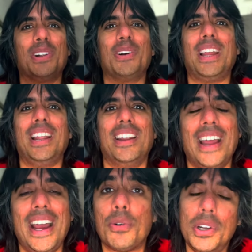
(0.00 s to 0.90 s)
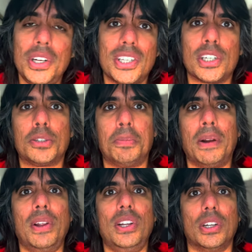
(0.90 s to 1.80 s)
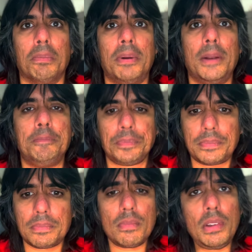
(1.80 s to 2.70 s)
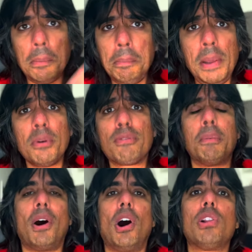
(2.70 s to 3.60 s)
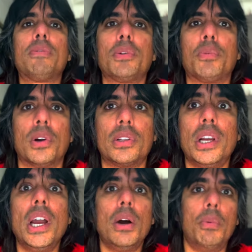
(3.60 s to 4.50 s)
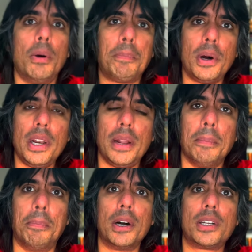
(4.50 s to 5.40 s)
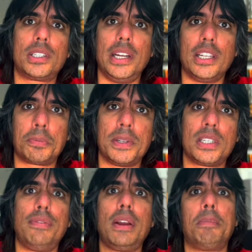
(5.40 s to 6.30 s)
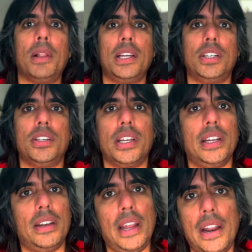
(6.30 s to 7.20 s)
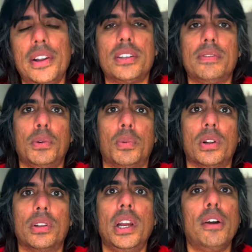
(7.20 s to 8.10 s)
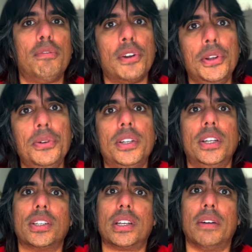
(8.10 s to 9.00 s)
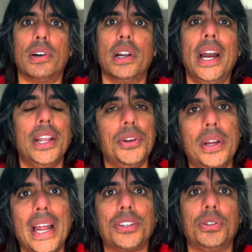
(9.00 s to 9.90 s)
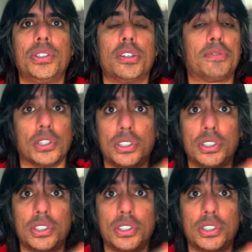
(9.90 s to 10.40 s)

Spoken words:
located, or you could search by region, but people from all over the world will put books in specific places in areas of the world for you to discover, and you can actually search for it.